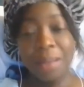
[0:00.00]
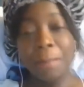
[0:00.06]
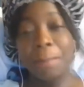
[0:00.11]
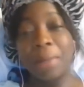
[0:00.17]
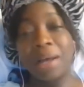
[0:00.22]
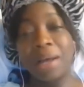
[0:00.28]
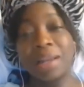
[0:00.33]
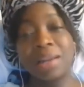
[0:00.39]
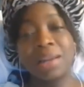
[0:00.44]

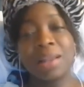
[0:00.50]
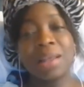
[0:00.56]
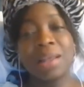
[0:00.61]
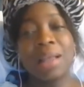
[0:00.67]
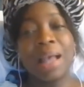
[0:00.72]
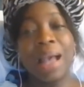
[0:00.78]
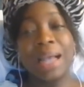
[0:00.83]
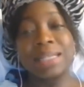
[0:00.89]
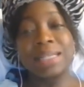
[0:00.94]
but
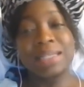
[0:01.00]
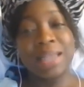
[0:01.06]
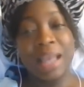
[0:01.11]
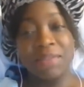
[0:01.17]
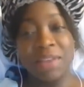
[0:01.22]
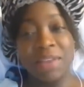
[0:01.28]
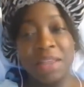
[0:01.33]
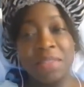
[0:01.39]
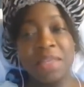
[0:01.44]
I didn't
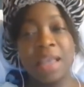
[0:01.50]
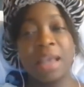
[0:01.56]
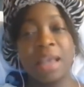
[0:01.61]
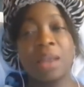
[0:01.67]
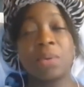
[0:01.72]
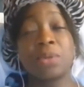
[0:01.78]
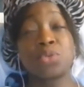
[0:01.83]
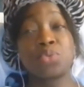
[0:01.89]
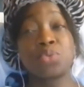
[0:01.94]
have anything
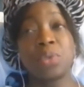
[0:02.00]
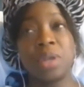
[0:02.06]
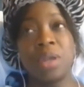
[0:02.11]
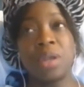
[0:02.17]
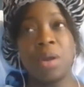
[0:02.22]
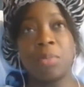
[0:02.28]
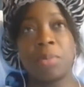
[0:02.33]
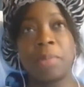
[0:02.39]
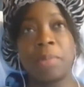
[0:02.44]
and I was
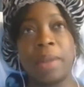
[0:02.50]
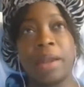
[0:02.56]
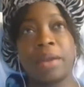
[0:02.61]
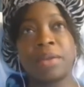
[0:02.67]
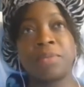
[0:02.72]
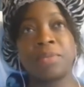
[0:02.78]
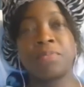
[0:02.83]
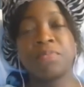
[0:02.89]
really unprepared.